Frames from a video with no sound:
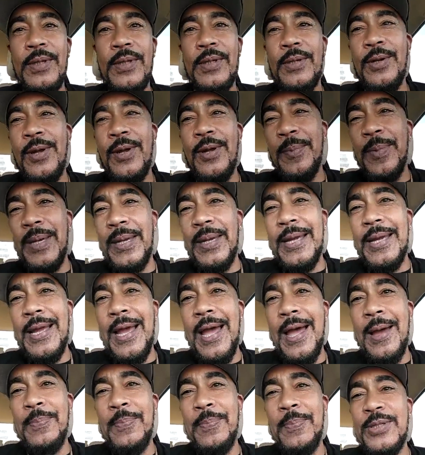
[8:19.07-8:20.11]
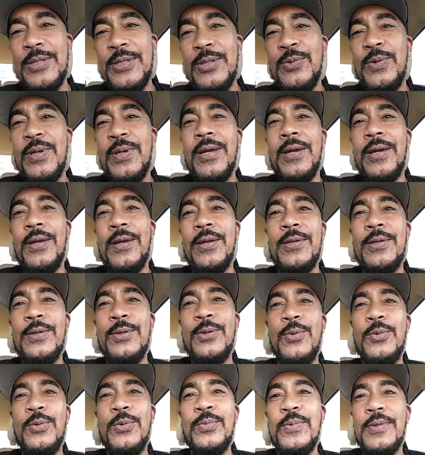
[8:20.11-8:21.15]
you know what I mean, God put you here to
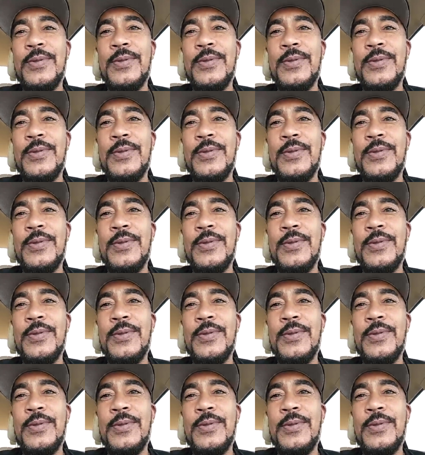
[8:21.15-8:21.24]
do